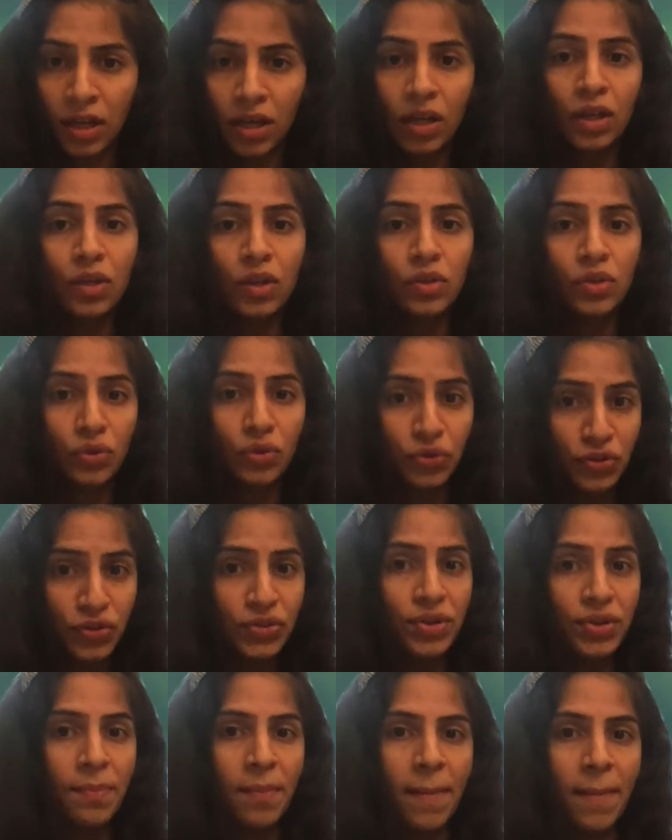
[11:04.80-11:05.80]
So just
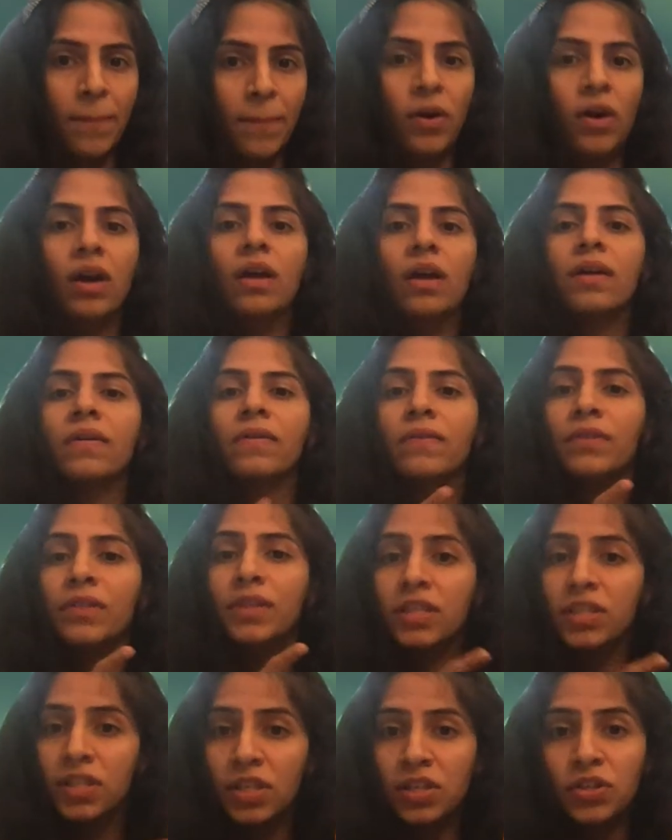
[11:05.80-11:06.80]
remember,
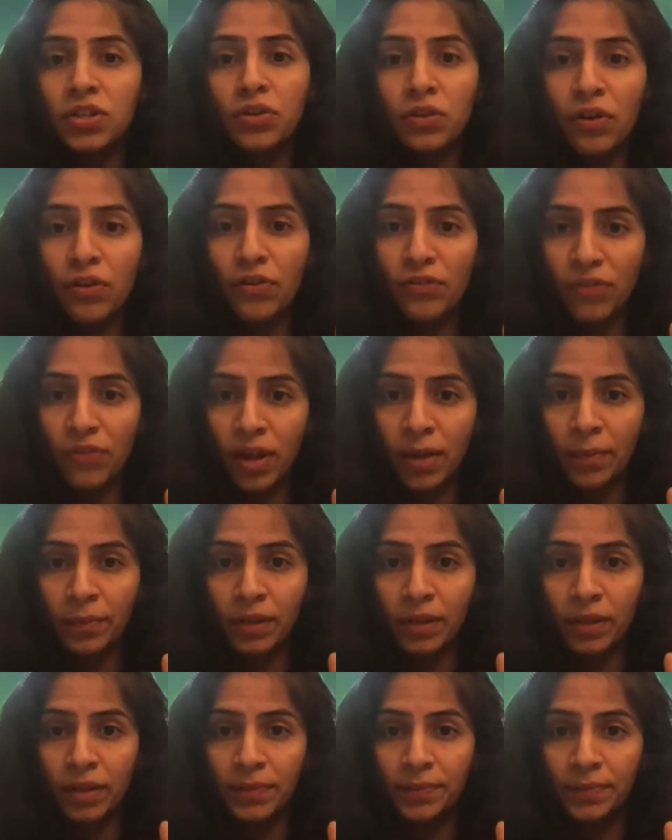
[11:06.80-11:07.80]
listen to your family.
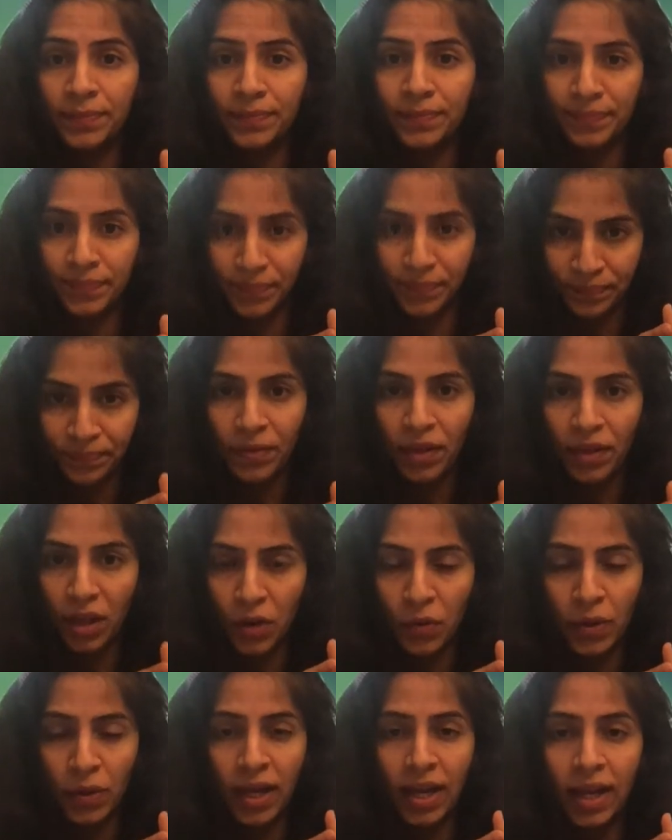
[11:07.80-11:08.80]

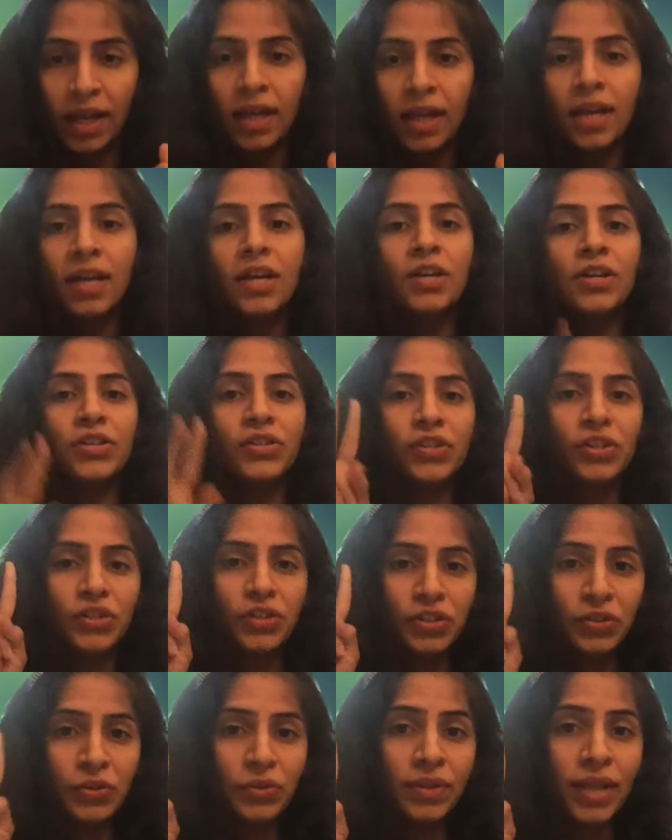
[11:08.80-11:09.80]
Okay? So,
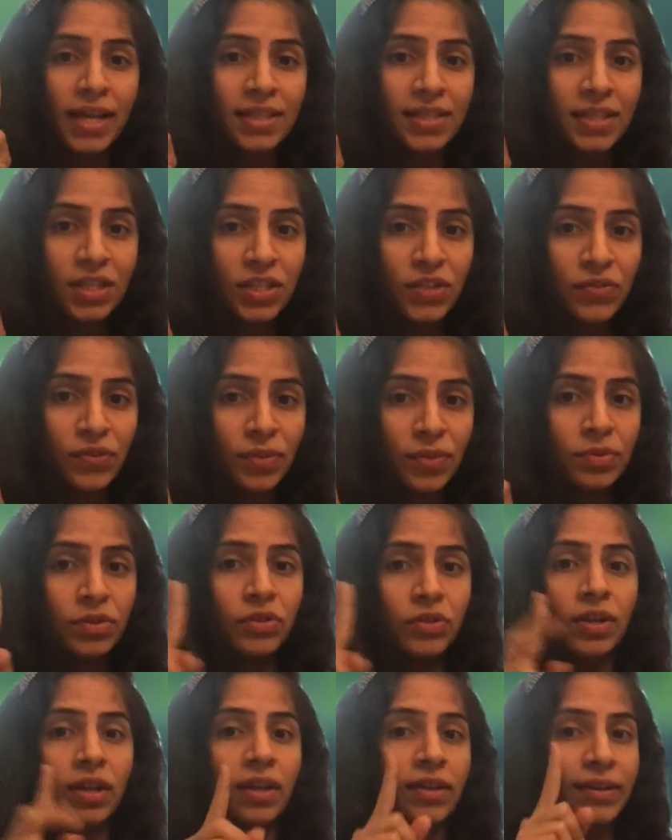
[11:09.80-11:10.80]
two lessons from
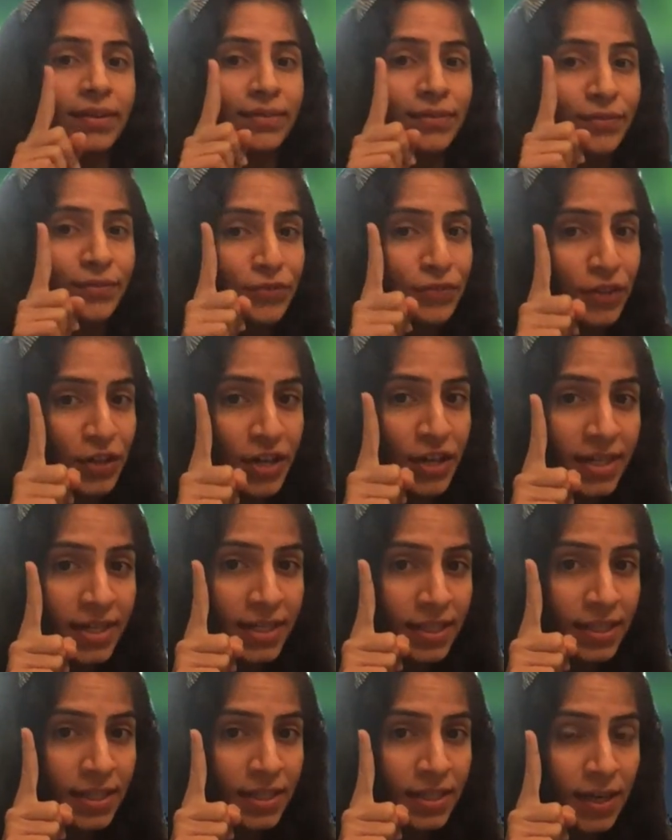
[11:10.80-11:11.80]
today.
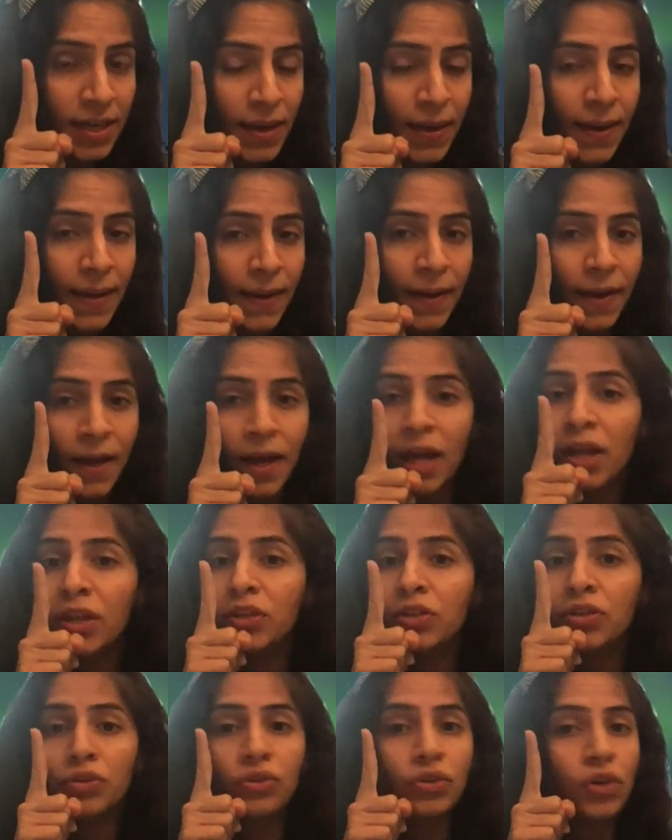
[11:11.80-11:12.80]
First,
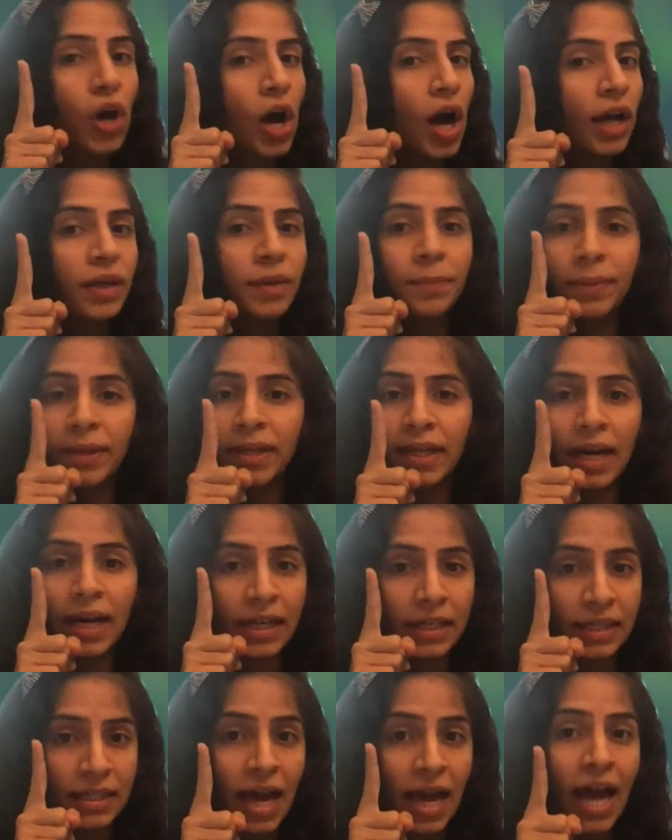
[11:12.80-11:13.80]
do not be
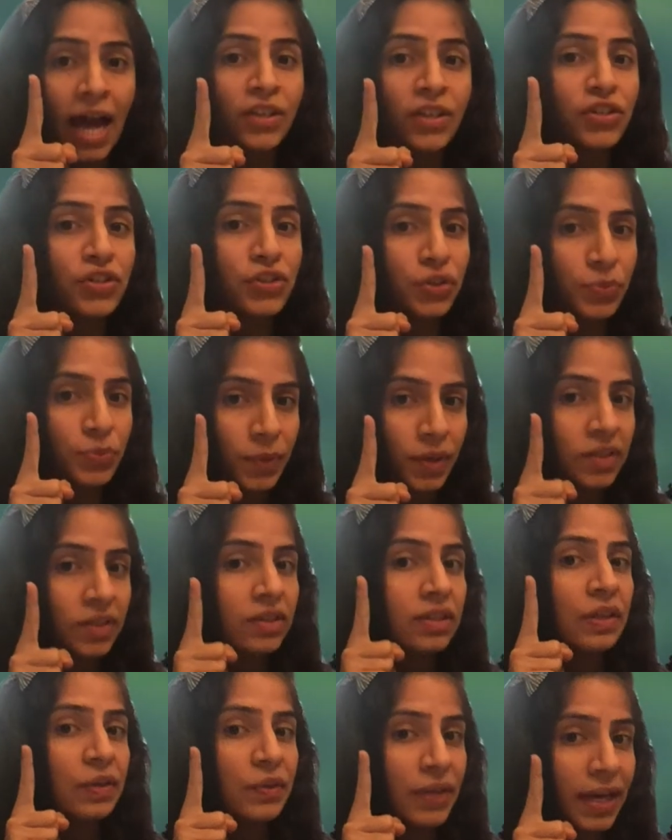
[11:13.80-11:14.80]
attached to
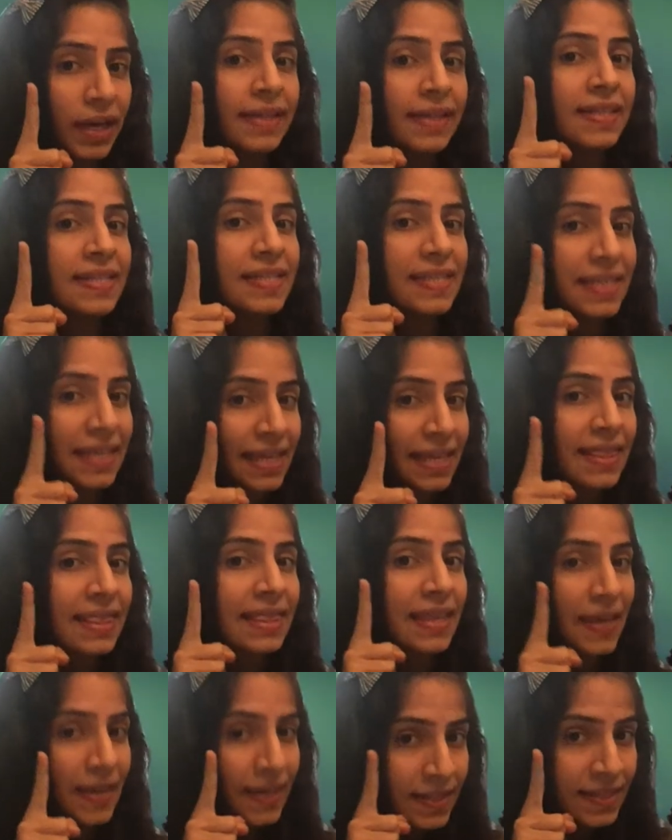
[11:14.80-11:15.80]
materialistic
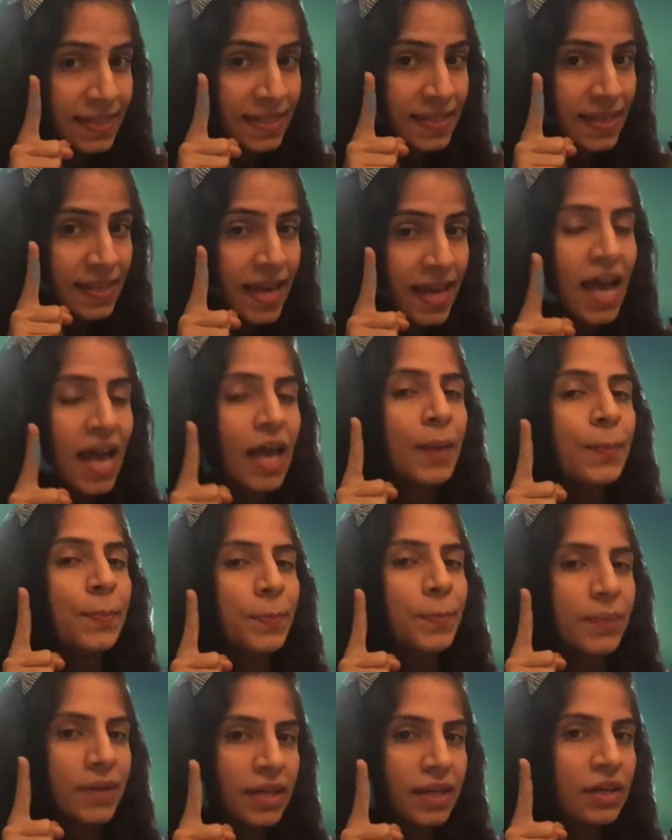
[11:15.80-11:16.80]
things and
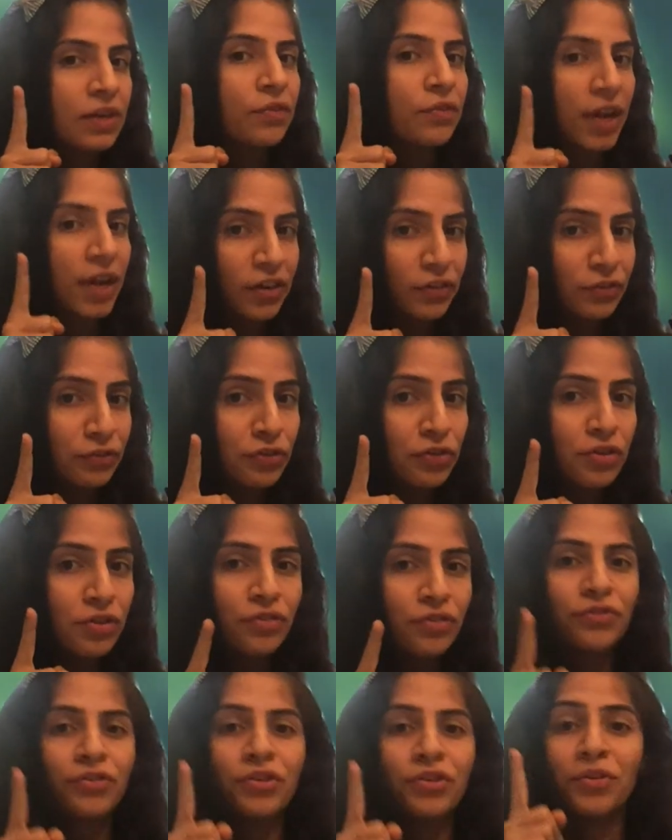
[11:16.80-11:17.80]
be grateful
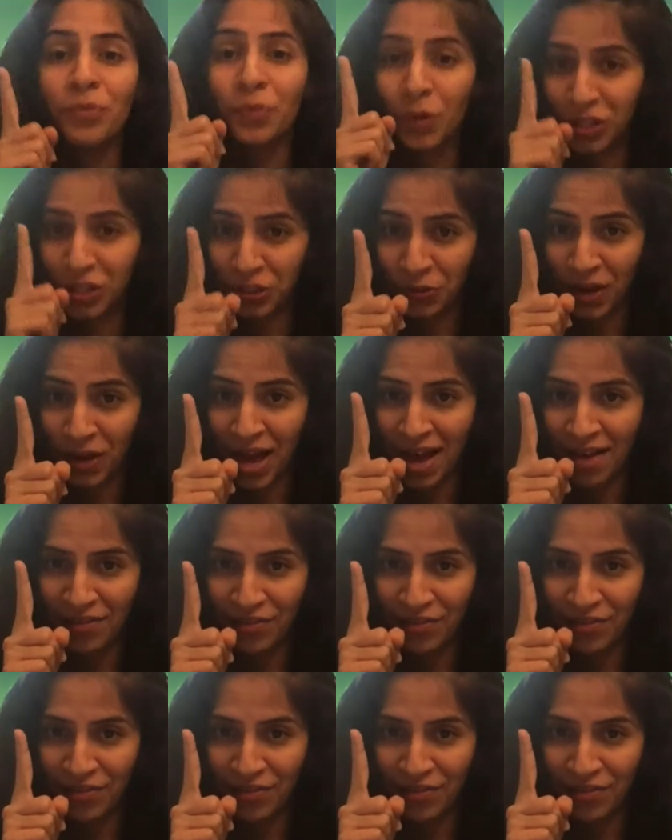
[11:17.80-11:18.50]
for what you have.